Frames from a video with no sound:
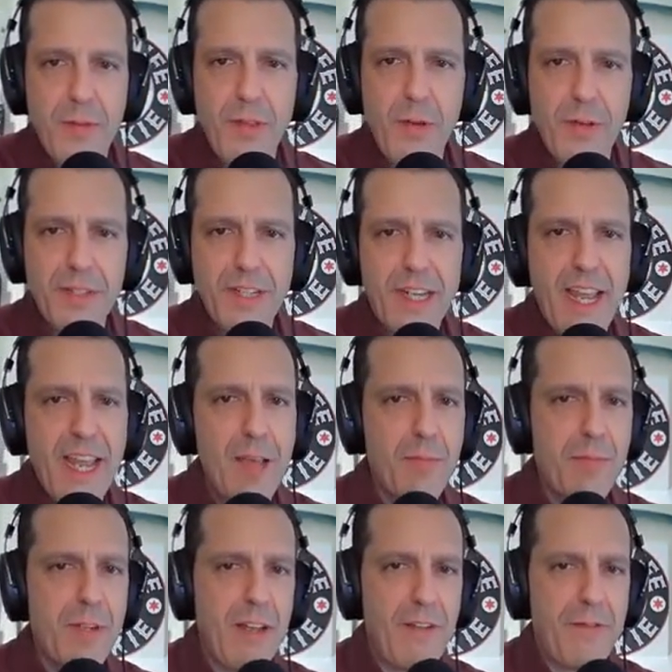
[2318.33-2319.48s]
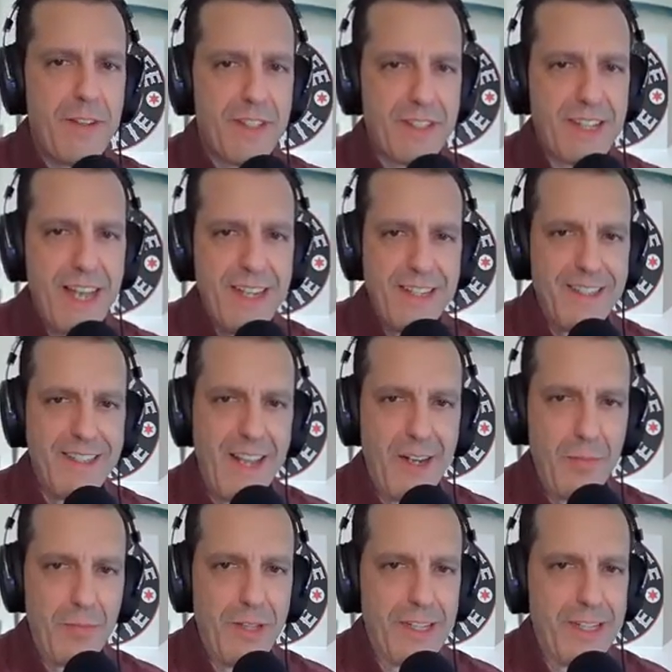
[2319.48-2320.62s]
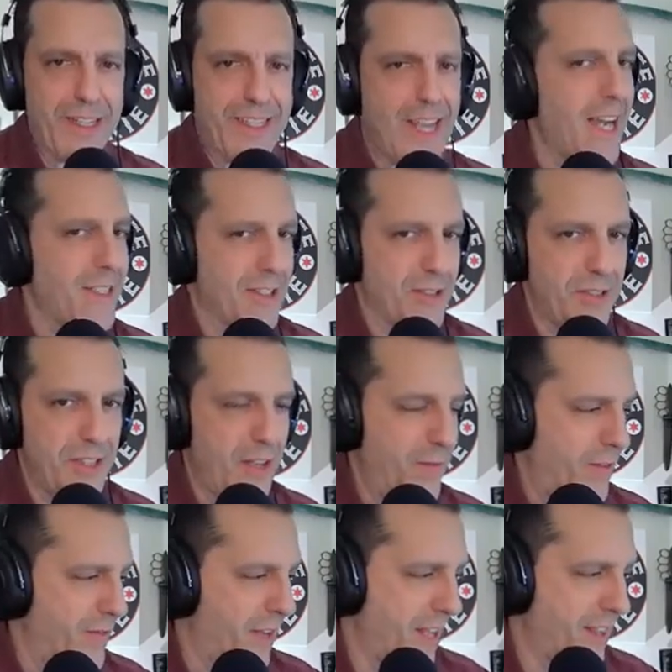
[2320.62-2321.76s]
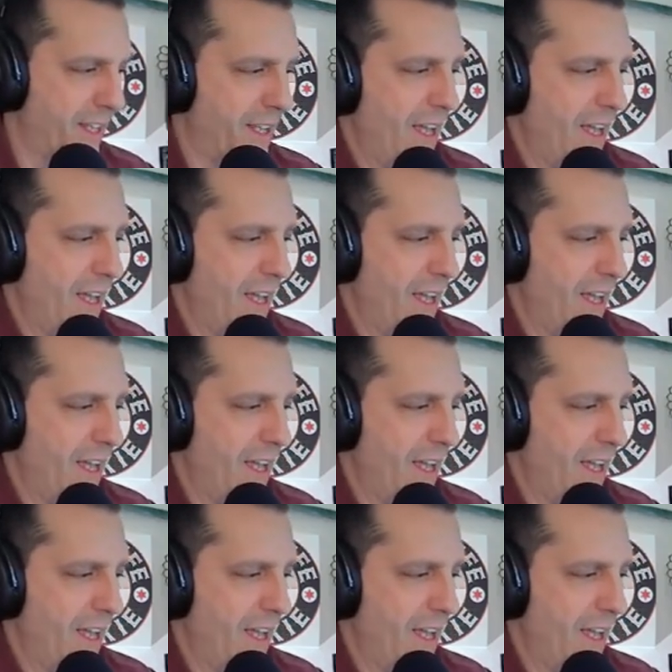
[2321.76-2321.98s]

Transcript: though it's a camp knife. It's kind of set up like a tactical knife. You've got the